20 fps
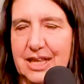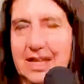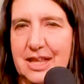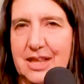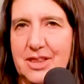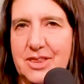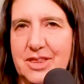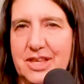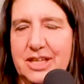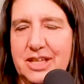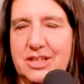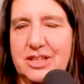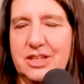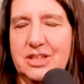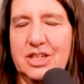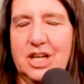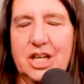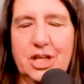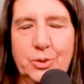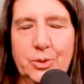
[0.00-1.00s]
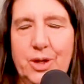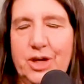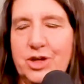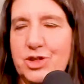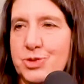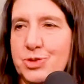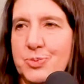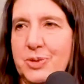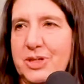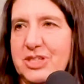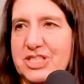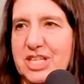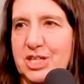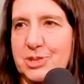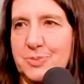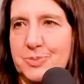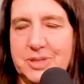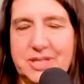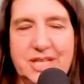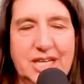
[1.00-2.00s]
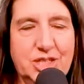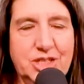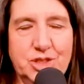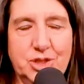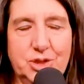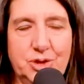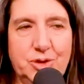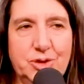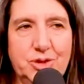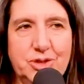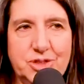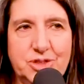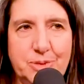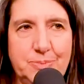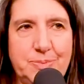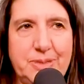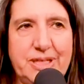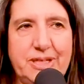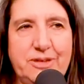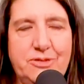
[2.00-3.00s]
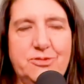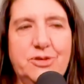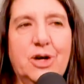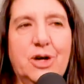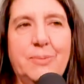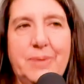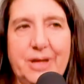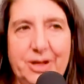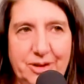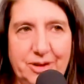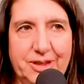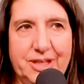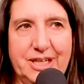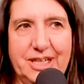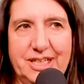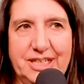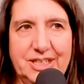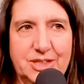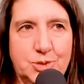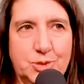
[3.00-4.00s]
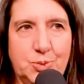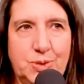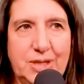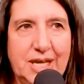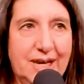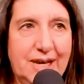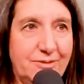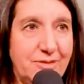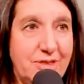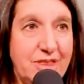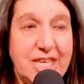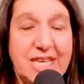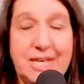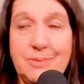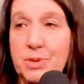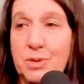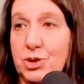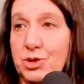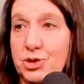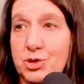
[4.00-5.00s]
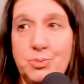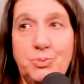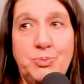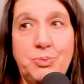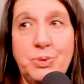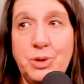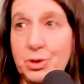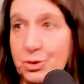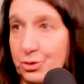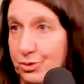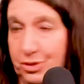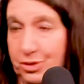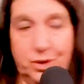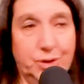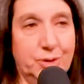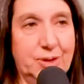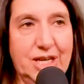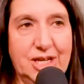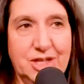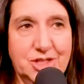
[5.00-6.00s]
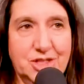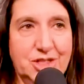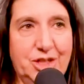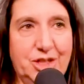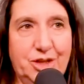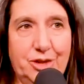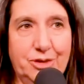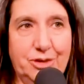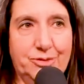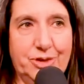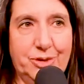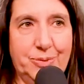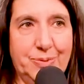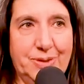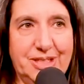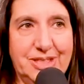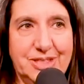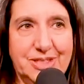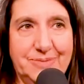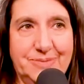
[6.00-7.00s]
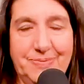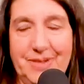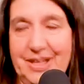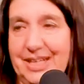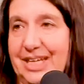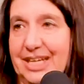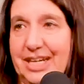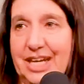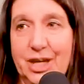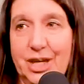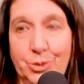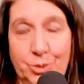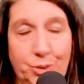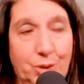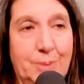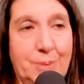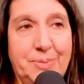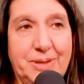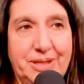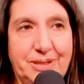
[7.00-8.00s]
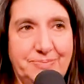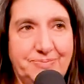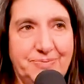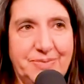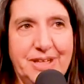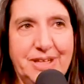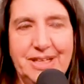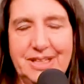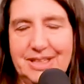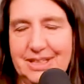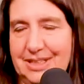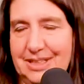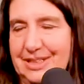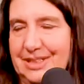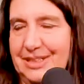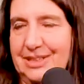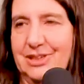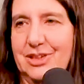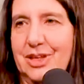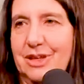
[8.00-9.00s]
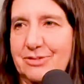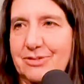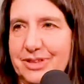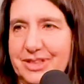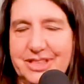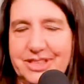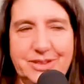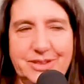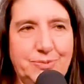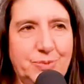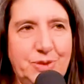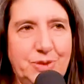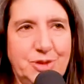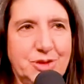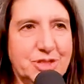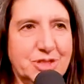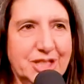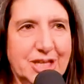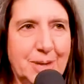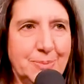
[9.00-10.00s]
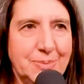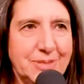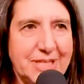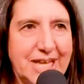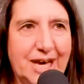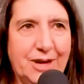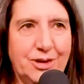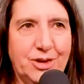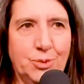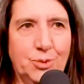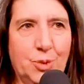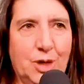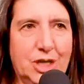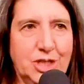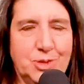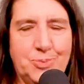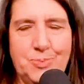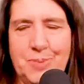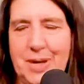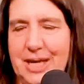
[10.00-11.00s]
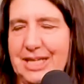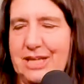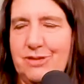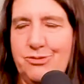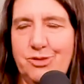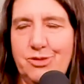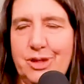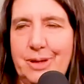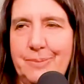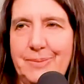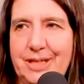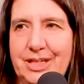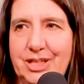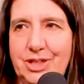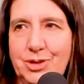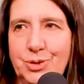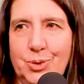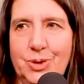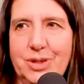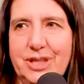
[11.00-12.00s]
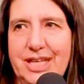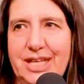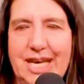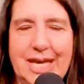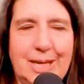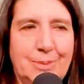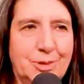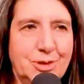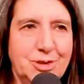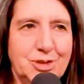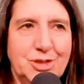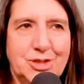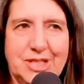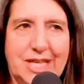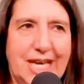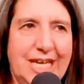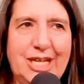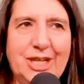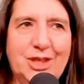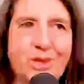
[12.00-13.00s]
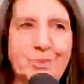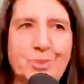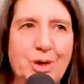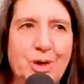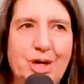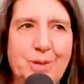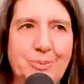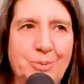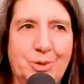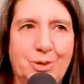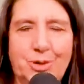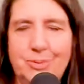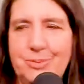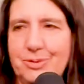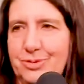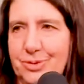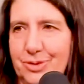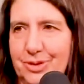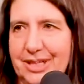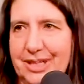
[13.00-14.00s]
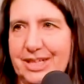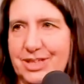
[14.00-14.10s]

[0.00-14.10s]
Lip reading: that Colorado Springs has potential to be far better than it is. We have the most beautiful location in all the Front Range. Again, I grew up in Loveland, and we used to come down and watch Peggy Fleming and Dorothy Hamill skate at the Broadmoor before they